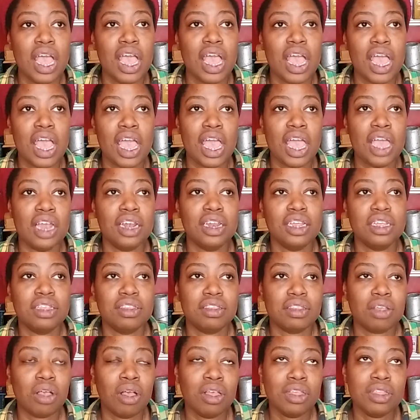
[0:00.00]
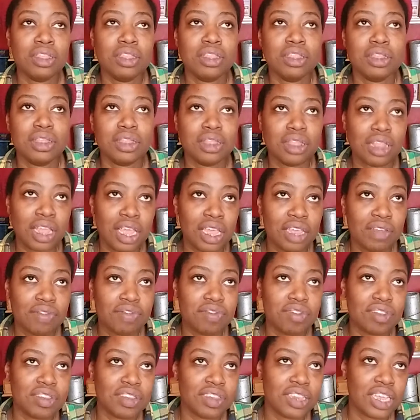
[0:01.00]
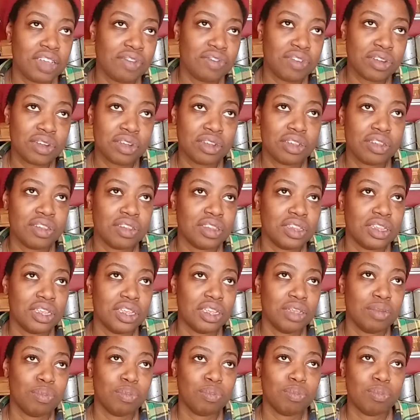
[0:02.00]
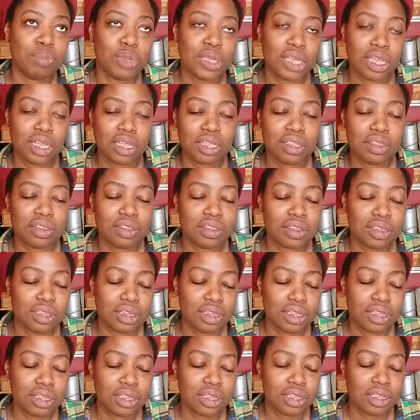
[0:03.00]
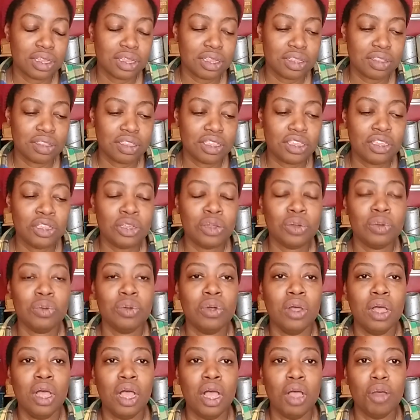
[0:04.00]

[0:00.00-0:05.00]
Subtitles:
And it's called Lifesavers because it's cute,